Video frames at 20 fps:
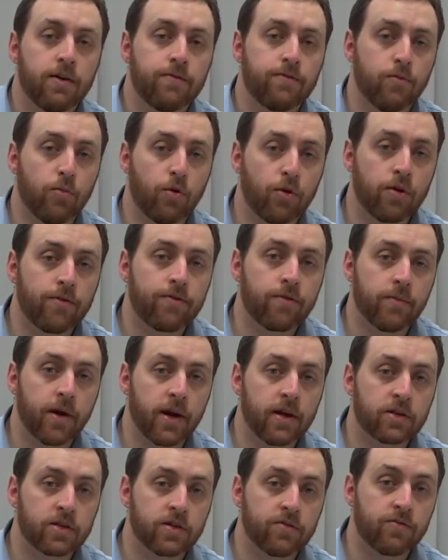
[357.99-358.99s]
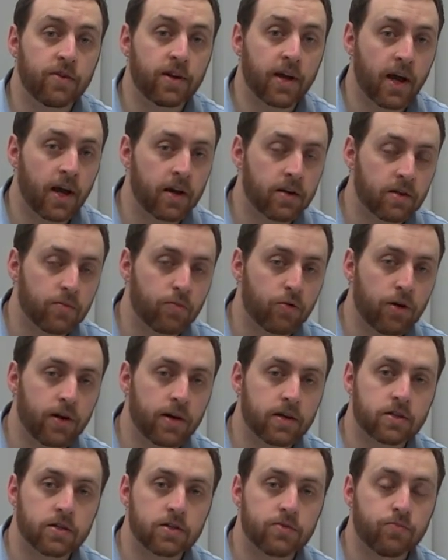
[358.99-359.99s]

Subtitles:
For more information regarding the product,